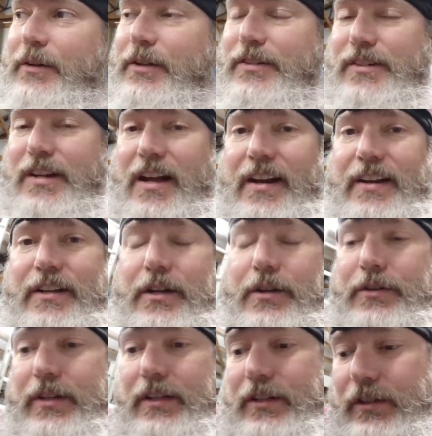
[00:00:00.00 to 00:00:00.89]
know, with this
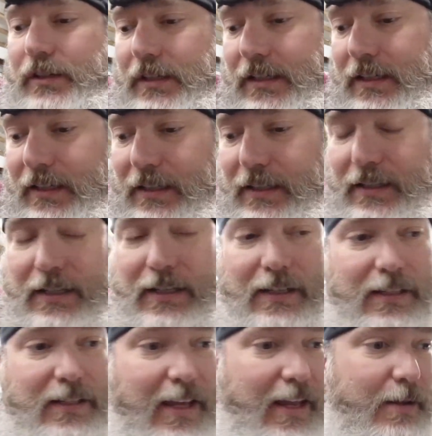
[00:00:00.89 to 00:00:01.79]
audio deal,
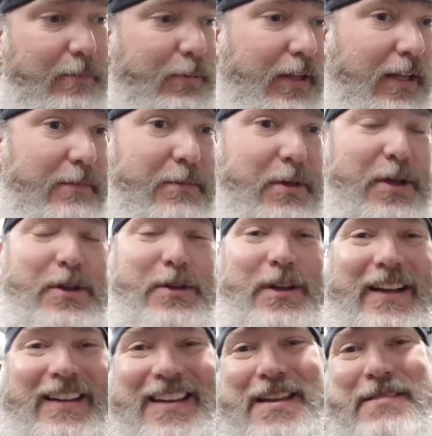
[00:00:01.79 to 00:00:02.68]
I can't play
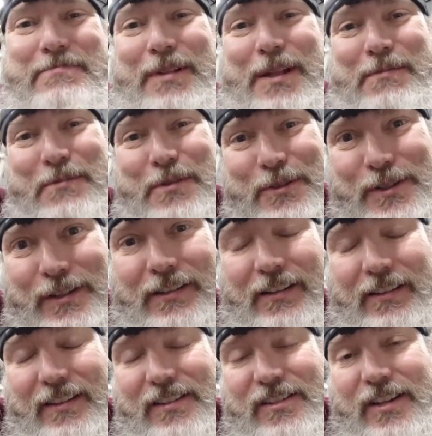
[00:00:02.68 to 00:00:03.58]
music
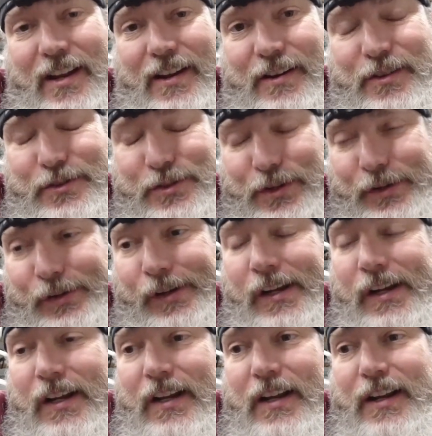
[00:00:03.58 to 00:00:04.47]
on the channel, so
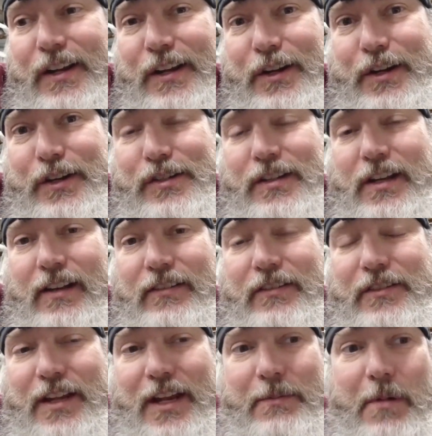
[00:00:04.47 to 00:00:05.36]
you're just gonna
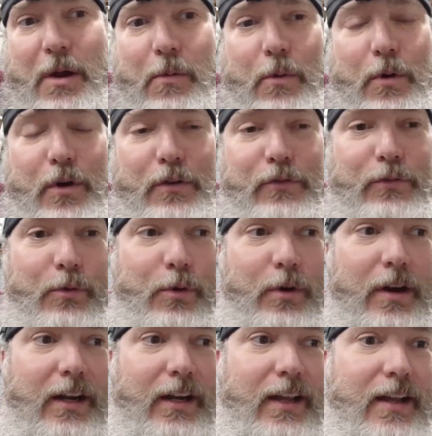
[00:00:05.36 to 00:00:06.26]
have to take my word
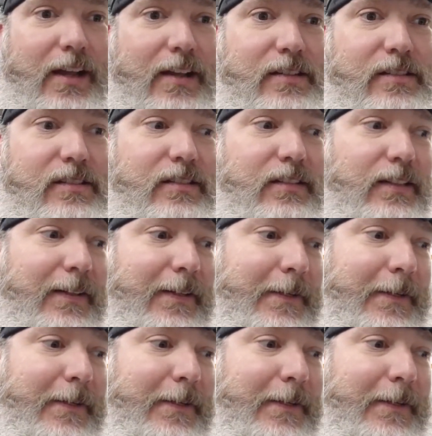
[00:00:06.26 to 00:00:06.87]
for it, I guess.